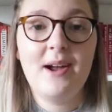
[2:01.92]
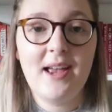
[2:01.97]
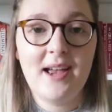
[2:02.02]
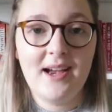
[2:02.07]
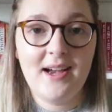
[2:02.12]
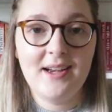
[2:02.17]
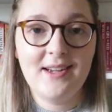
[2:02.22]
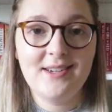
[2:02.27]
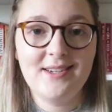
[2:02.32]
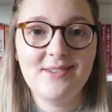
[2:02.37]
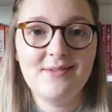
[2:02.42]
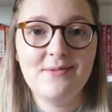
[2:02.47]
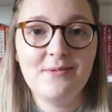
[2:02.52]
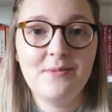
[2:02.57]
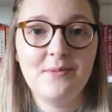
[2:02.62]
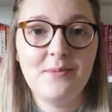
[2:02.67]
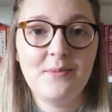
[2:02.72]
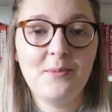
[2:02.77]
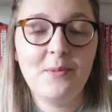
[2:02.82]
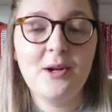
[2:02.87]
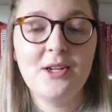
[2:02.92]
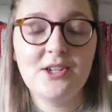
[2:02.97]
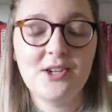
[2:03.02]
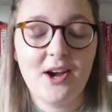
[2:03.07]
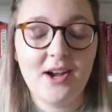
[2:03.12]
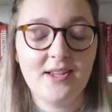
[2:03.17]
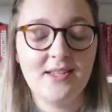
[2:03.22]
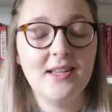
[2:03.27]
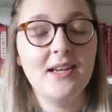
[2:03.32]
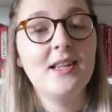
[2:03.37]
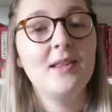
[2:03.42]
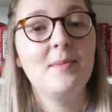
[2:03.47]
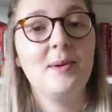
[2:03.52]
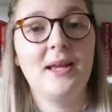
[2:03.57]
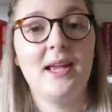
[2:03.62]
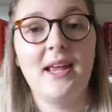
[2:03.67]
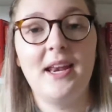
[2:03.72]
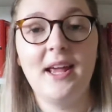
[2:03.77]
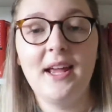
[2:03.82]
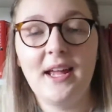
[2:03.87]
I had, which I said at the
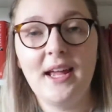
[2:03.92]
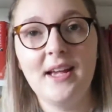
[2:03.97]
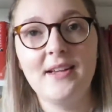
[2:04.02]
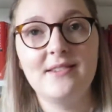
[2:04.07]
beginning,